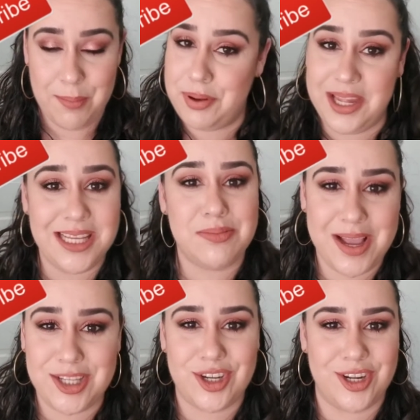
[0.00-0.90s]
Please
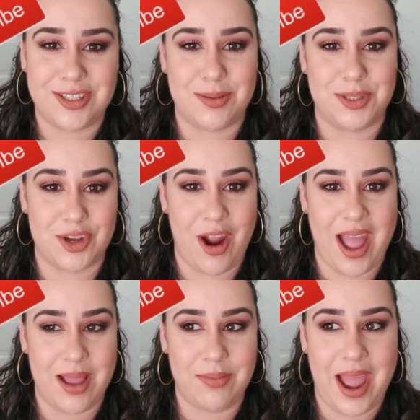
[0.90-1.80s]
make sure you're
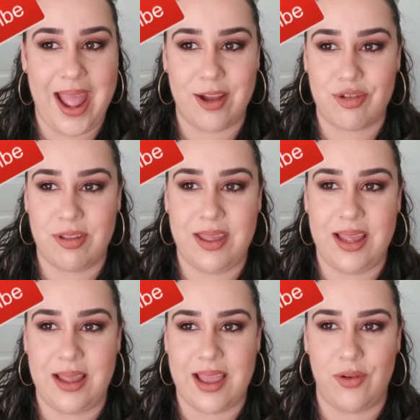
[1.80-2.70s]
subscribed. I
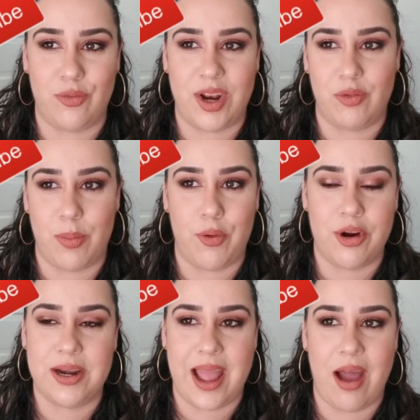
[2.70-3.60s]
actually can run a
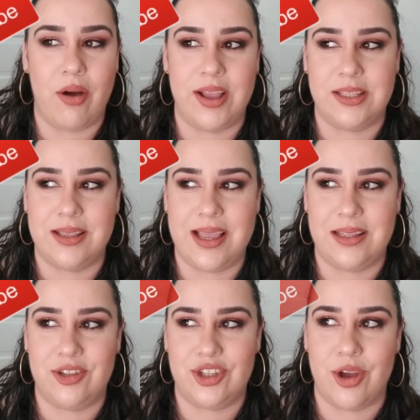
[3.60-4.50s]
report now and
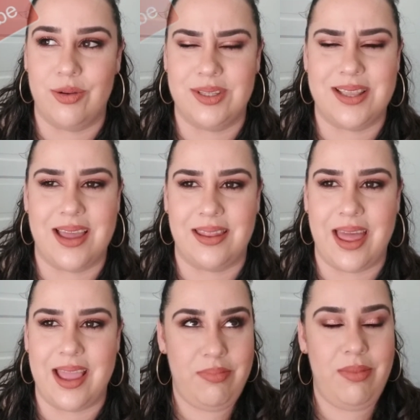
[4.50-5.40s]
it shows that
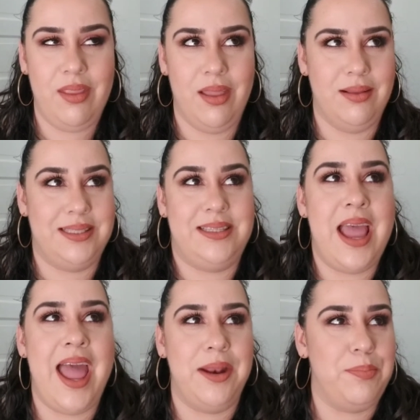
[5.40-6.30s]
like
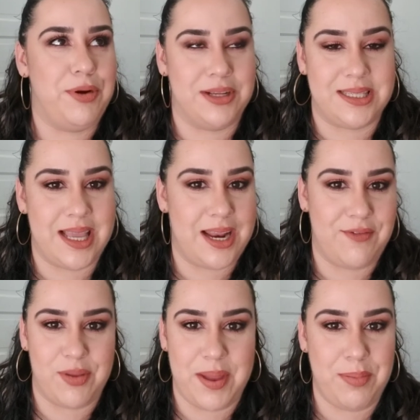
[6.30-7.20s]
10%
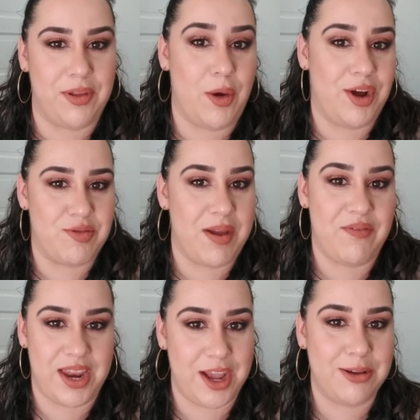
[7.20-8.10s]
of the people that watch my
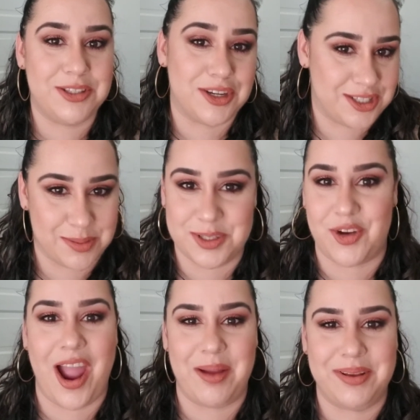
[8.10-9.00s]
videos are
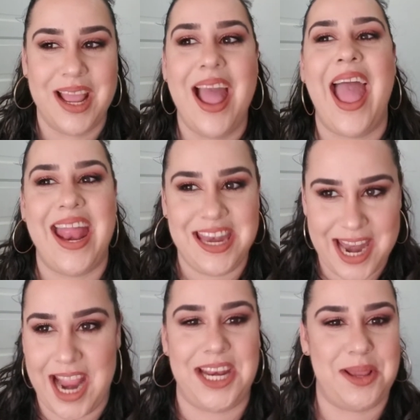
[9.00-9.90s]
subscribed and
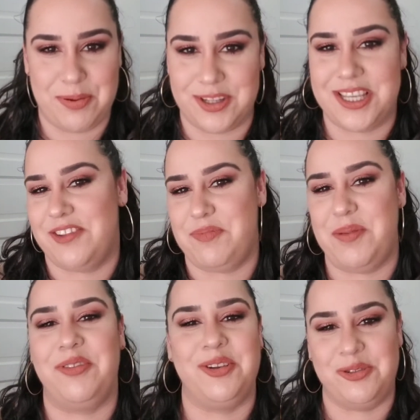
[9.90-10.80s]
90% of
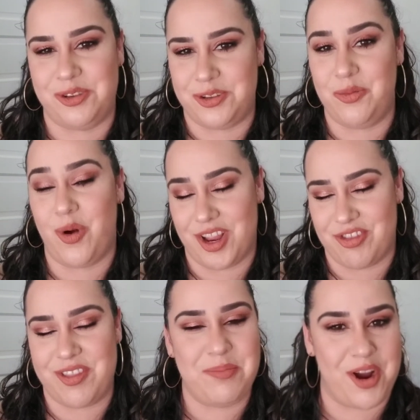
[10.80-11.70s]
people who watch
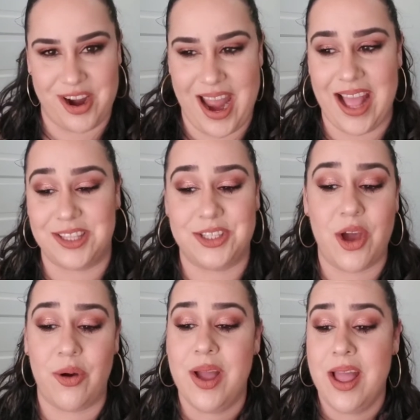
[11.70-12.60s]
them are not.
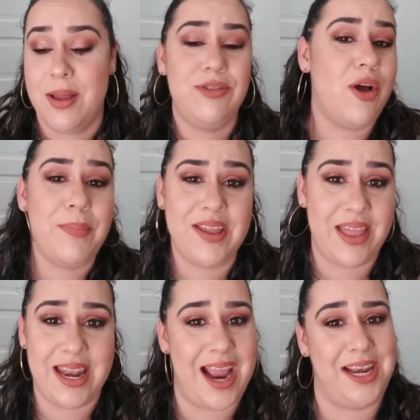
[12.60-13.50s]
So don't be in
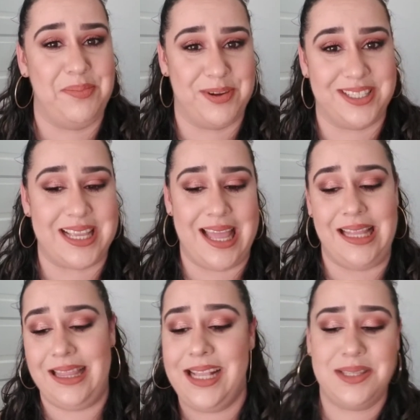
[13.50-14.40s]
that
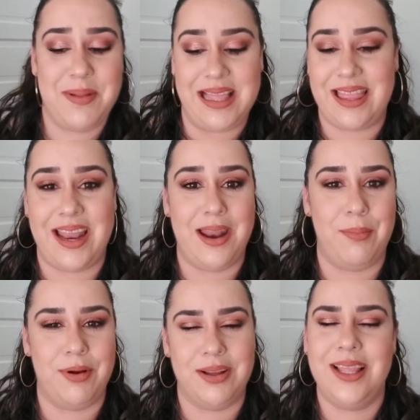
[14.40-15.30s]
90%. Let's make that
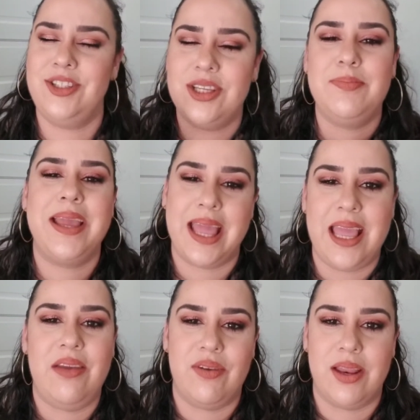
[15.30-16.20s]
number, let's just make it
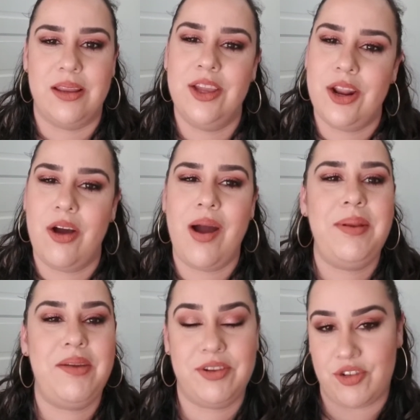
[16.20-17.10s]
even. You know, I'm
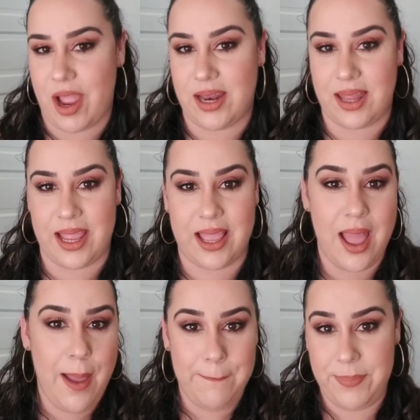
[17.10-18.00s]
not even trying to like
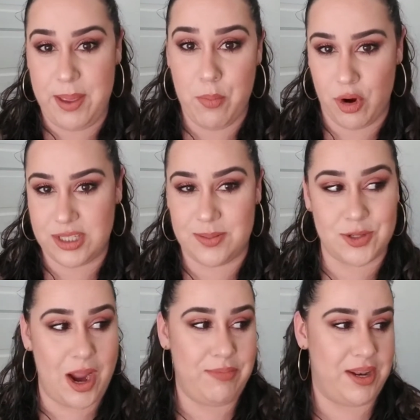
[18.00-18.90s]
be more
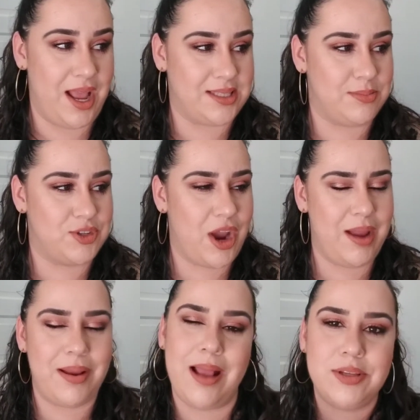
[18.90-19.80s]
subscribed than not
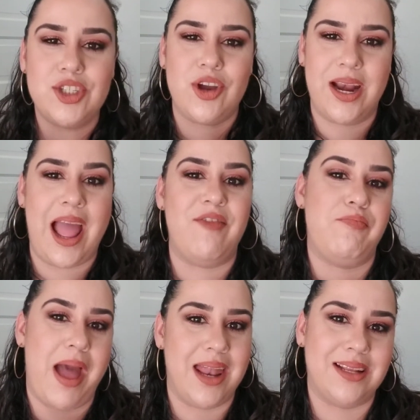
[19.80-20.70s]
subscribed. I'm just trying to have
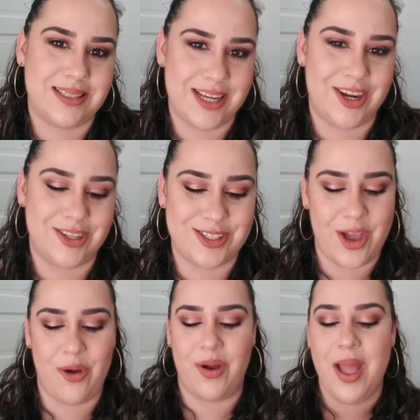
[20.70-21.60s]
balance here.
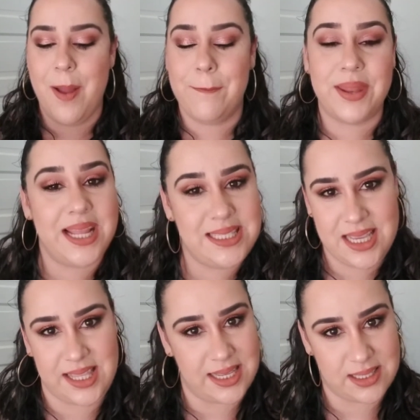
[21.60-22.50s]
So please
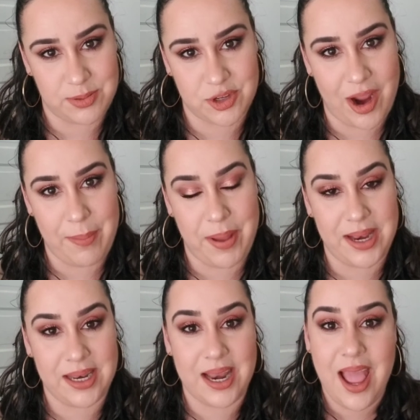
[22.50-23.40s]
hit that subscribe
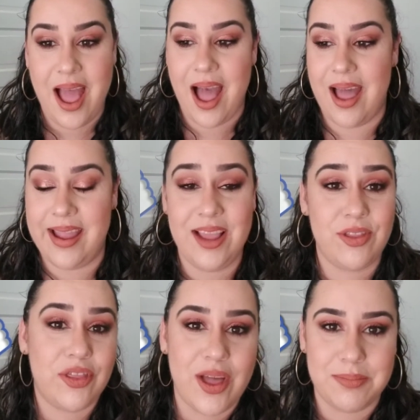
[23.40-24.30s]
button, hit
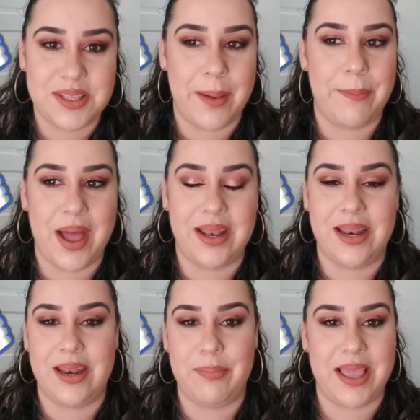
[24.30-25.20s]
the thumbs up
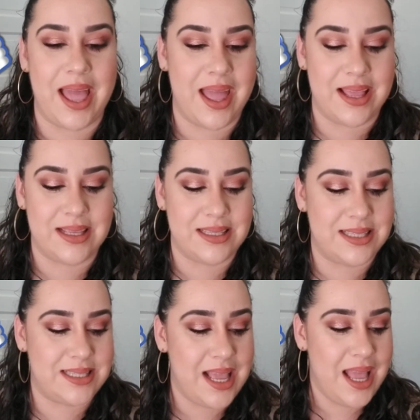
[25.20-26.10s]
button, because